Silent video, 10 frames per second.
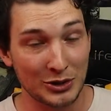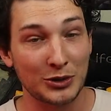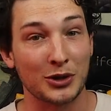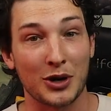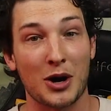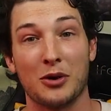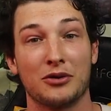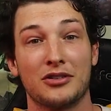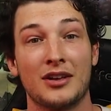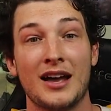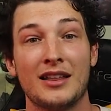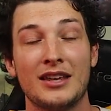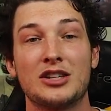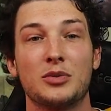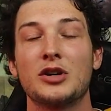to your oath
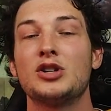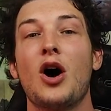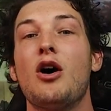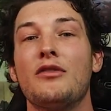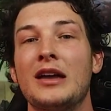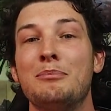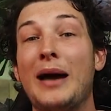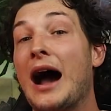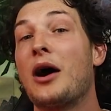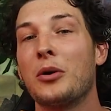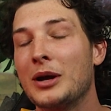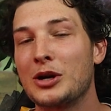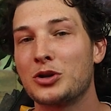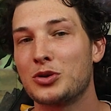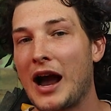this resolve empowering
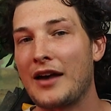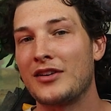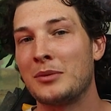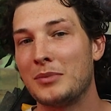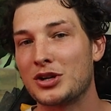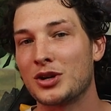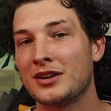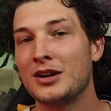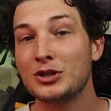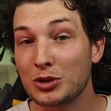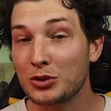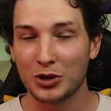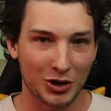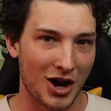your drive and ambition to your